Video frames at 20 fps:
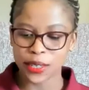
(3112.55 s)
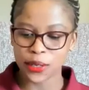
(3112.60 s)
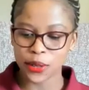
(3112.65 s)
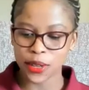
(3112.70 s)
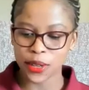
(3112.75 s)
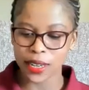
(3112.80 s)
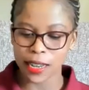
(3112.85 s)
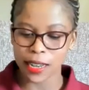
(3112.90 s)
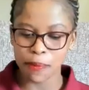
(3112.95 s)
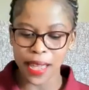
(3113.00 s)
So
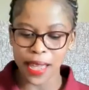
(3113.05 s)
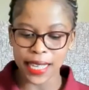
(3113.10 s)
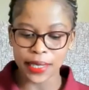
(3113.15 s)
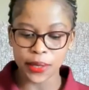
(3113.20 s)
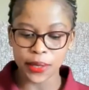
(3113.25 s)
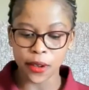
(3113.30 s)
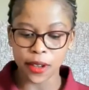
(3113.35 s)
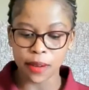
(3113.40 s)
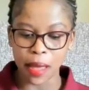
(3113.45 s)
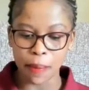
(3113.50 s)
it depends
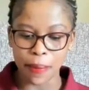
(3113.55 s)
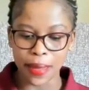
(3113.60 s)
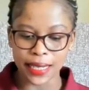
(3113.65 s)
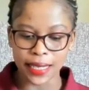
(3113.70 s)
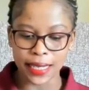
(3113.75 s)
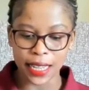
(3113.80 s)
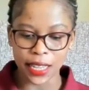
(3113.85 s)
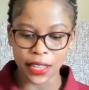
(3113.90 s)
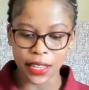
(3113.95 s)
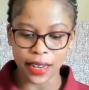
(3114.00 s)
on my
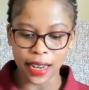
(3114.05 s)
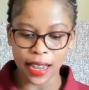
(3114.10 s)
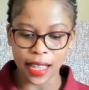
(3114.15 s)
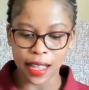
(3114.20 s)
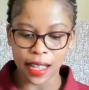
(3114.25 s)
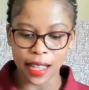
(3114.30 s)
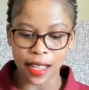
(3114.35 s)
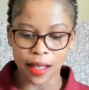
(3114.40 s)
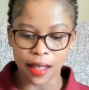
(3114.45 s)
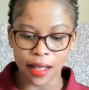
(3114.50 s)

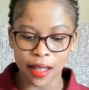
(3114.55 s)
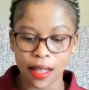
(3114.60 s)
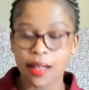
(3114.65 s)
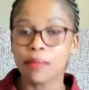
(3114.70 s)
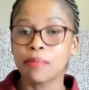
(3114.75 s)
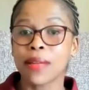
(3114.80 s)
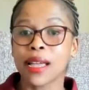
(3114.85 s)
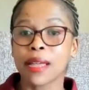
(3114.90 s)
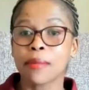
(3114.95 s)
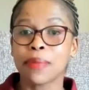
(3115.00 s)
particular
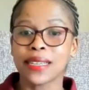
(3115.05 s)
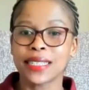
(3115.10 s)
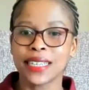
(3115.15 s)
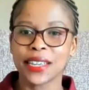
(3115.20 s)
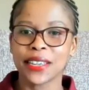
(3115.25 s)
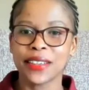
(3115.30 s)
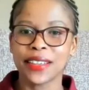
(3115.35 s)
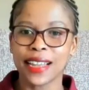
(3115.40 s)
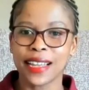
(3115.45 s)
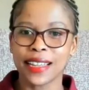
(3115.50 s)
my
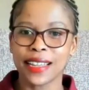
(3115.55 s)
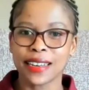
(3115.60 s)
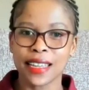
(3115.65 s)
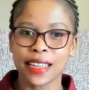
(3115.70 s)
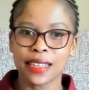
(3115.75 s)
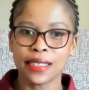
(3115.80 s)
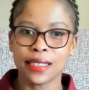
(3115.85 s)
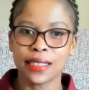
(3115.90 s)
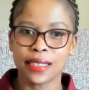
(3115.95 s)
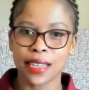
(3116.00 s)
particular
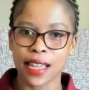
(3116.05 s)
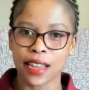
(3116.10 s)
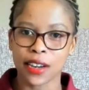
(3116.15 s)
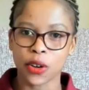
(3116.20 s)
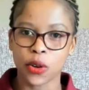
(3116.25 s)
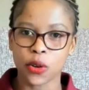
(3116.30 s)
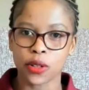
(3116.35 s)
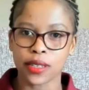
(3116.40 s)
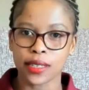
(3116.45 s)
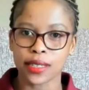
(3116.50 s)
needs and
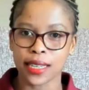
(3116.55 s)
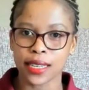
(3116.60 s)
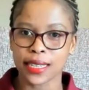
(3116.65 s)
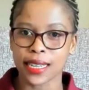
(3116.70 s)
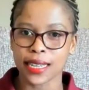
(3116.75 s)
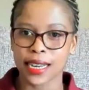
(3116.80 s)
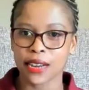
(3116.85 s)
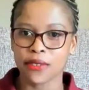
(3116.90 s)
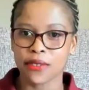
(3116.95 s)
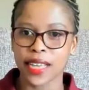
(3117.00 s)
goals as
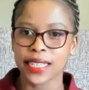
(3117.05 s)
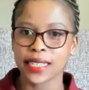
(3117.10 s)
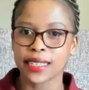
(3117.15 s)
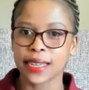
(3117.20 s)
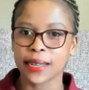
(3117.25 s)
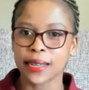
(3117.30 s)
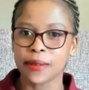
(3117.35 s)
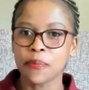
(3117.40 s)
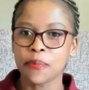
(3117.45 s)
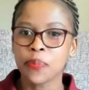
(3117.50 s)
an
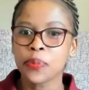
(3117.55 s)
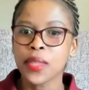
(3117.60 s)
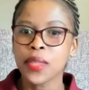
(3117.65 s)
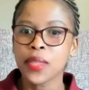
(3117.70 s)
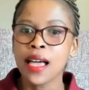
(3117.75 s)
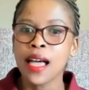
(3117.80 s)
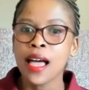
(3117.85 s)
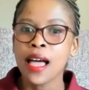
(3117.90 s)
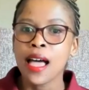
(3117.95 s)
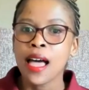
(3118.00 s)
investor.
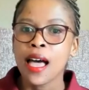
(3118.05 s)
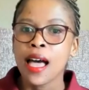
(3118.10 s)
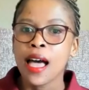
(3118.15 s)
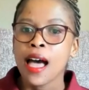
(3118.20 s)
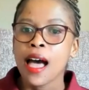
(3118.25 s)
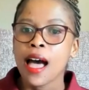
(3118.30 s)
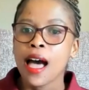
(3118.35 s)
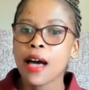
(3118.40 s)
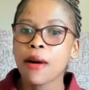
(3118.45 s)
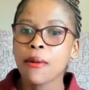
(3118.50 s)

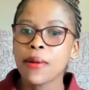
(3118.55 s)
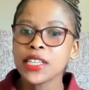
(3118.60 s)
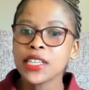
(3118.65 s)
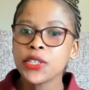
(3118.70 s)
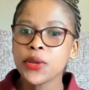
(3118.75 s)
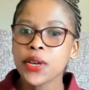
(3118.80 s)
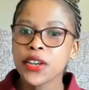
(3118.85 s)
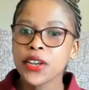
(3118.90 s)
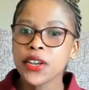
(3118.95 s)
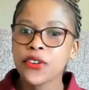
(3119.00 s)
I want
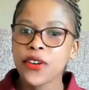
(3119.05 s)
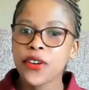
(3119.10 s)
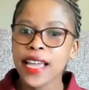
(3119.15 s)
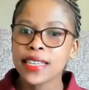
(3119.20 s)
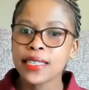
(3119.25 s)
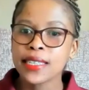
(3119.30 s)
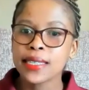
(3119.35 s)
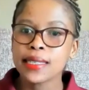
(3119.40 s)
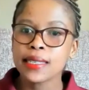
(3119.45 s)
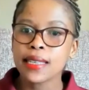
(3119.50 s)
to
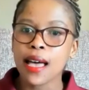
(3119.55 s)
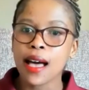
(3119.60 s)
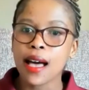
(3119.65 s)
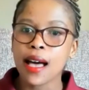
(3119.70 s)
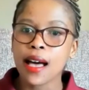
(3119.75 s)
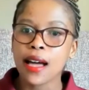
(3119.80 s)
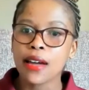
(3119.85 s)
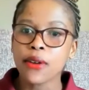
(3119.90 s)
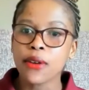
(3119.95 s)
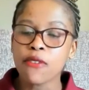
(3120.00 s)
address
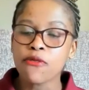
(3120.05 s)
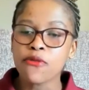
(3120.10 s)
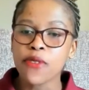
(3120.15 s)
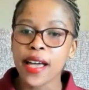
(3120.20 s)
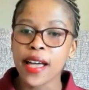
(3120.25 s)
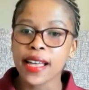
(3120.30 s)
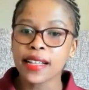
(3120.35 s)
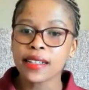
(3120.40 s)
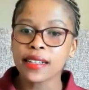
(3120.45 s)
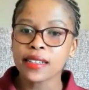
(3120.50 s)
uh,
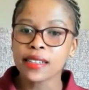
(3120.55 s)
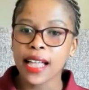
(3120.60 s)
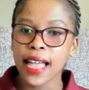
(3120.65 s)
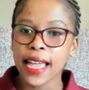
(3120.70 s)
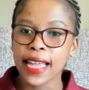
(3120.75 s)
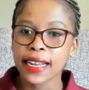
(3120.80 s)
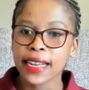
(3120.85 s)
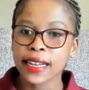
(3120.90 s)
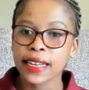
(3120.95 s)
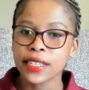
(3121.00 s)
Raphael
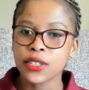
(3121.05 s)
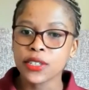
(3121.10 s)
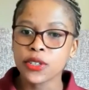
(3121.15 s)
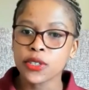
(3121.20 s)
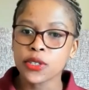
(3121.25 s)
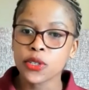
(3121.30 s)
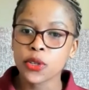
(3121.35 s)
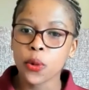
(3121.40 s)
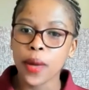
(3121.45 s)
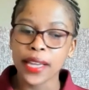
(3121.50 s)
and
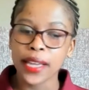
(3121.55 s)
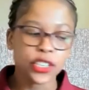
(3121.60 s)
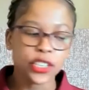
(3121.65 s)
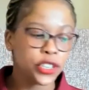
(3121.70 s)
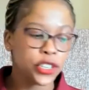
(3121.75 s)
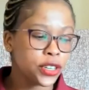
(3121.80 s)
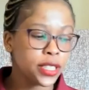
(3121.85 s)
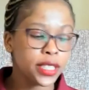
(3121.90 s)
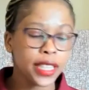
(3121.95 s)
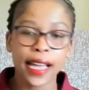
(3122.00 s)
Clinton's question.